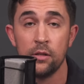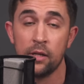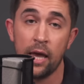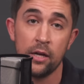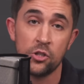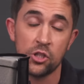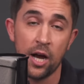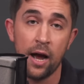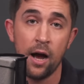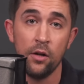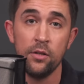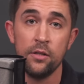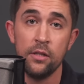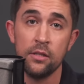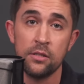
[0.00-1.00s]
a gay
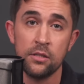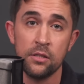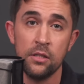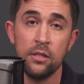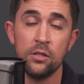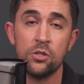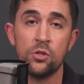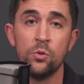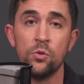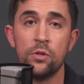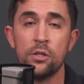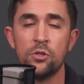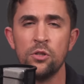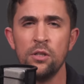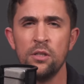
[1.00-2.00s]
child in this school
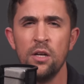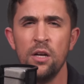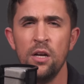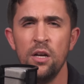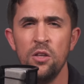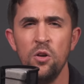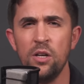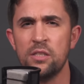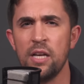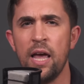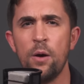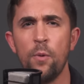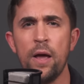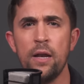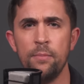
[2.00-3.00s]
district, you could say,
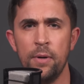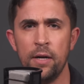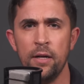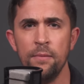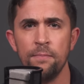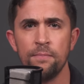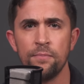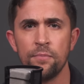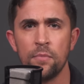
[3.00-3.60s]
hey, wait a minute.